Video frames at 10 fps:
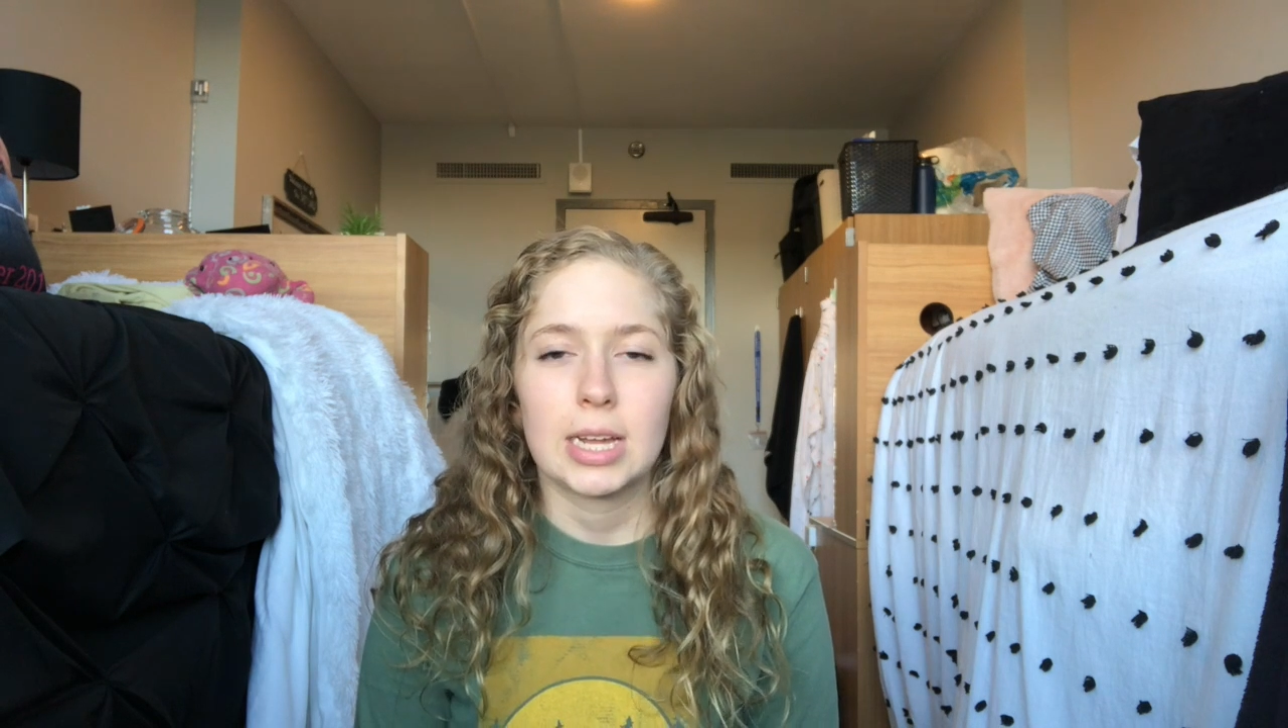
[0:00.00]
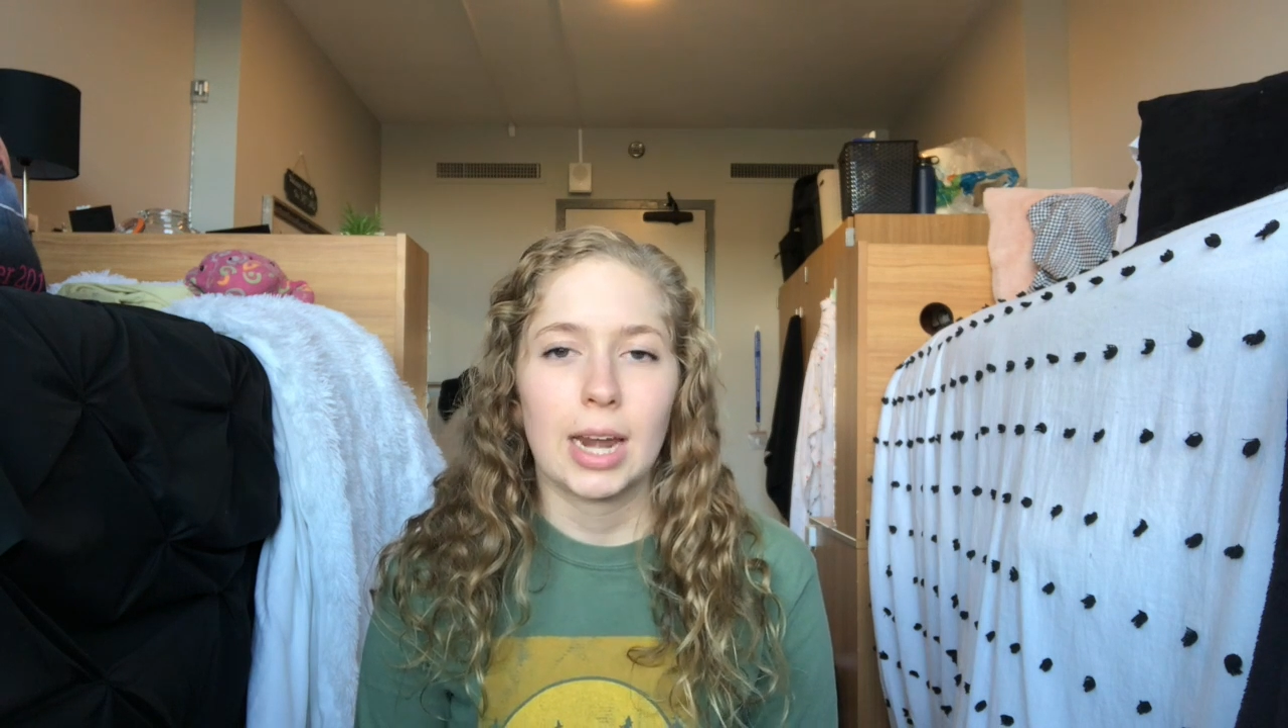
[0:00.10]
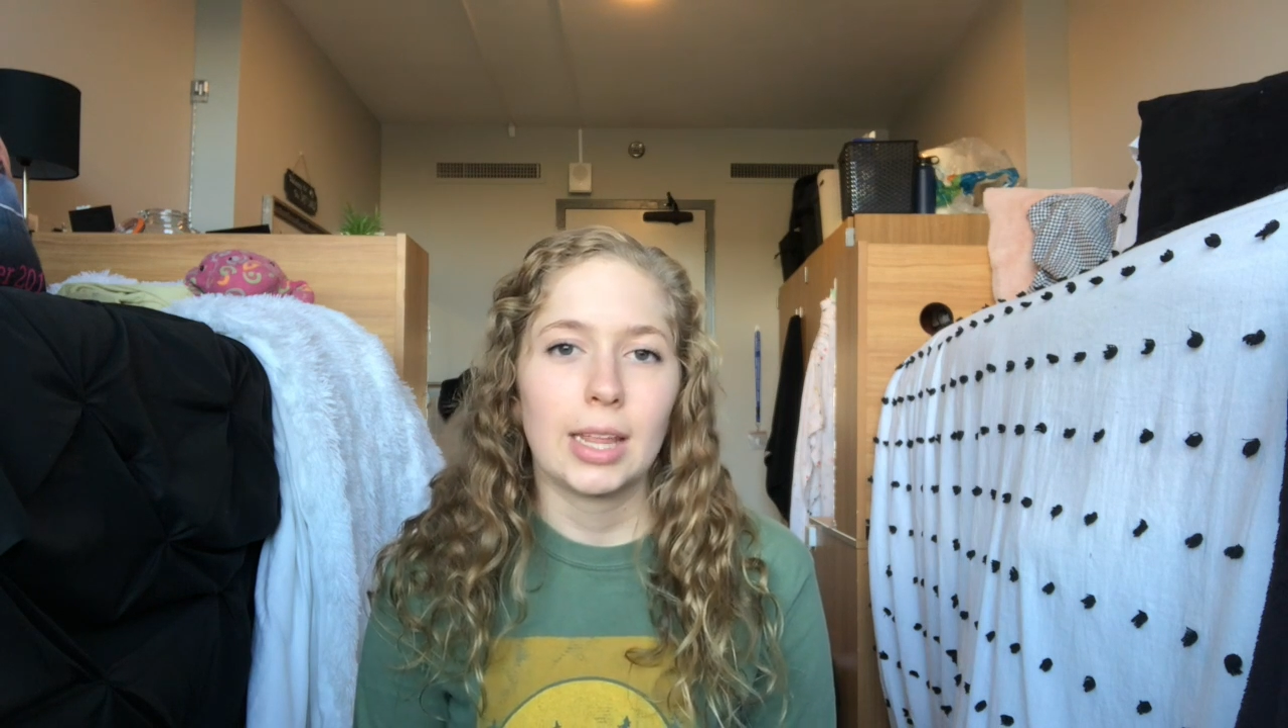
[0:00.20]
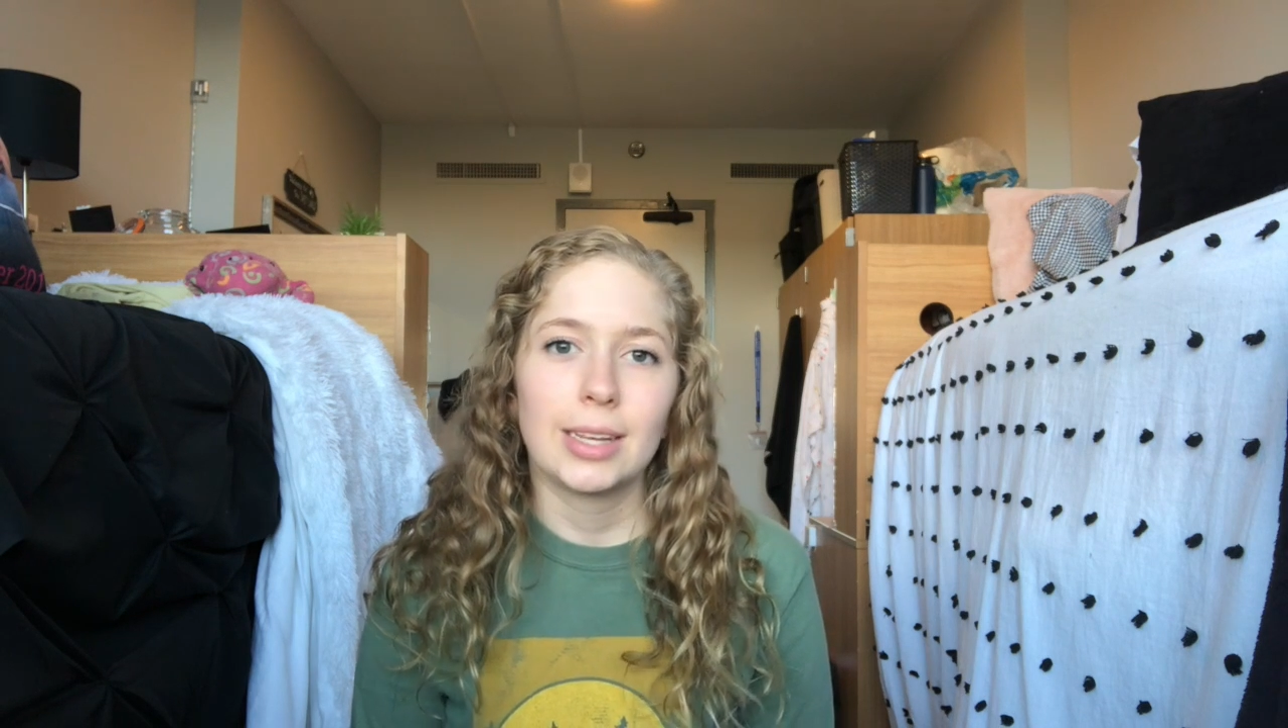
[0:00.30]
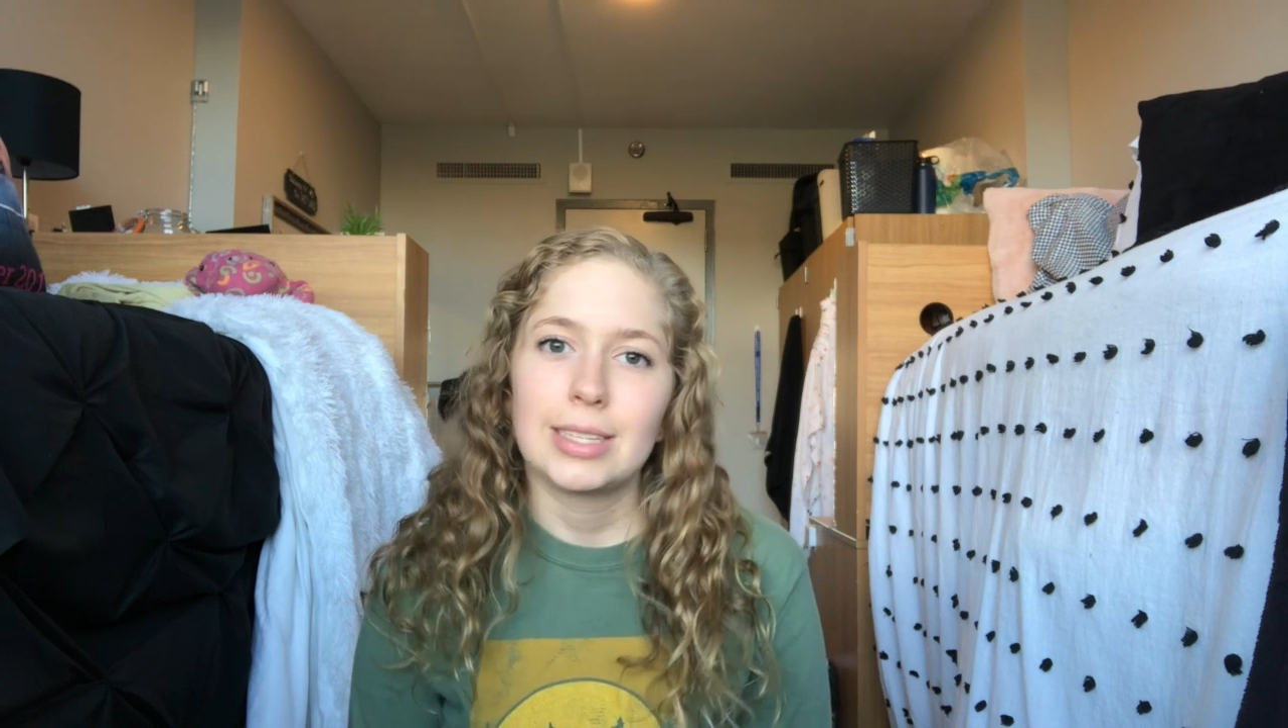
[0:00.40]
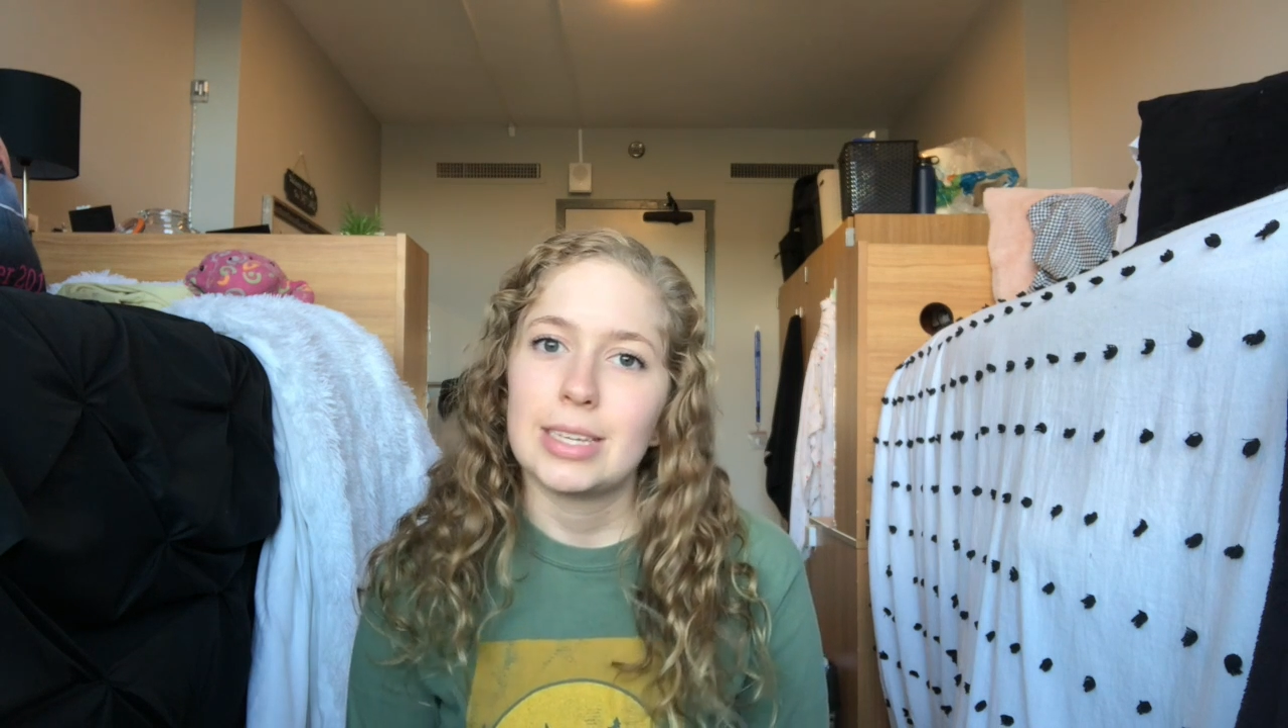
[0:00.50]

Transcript: kind of like a